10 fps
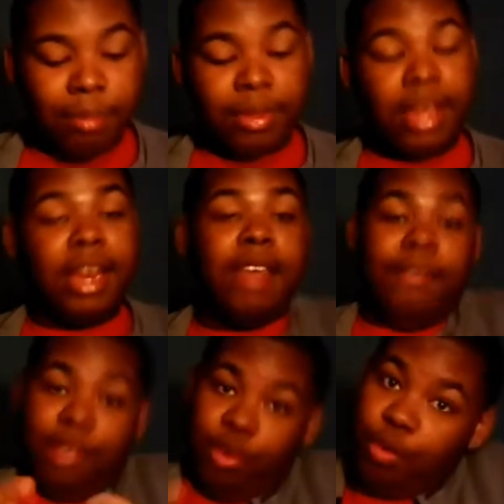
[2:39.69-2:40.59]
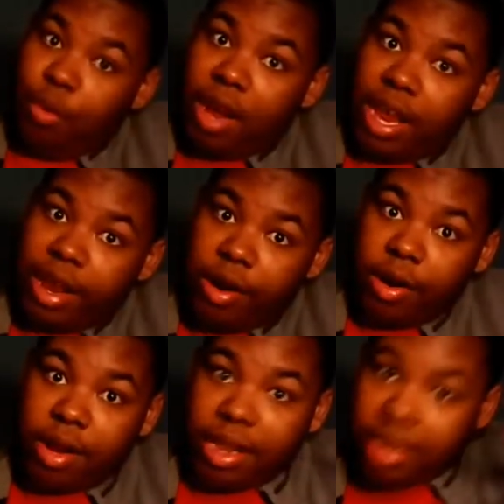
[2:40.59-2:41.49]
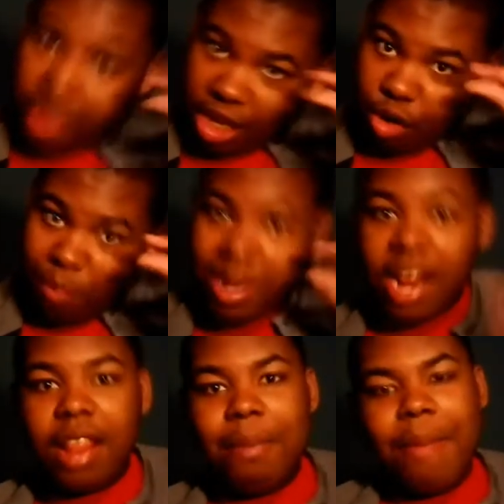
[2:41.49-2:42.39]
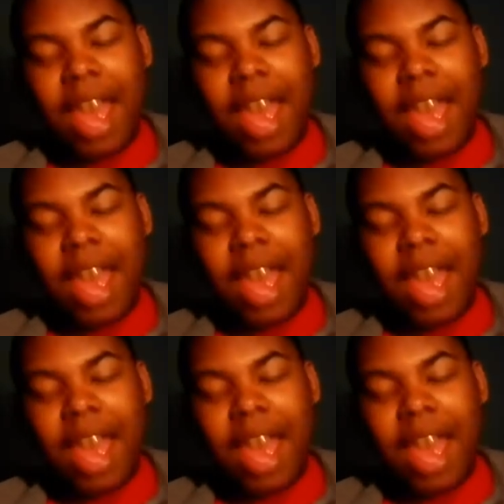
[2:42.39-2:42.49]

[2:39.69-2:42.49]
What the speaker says: But if you want to hear a little bit of the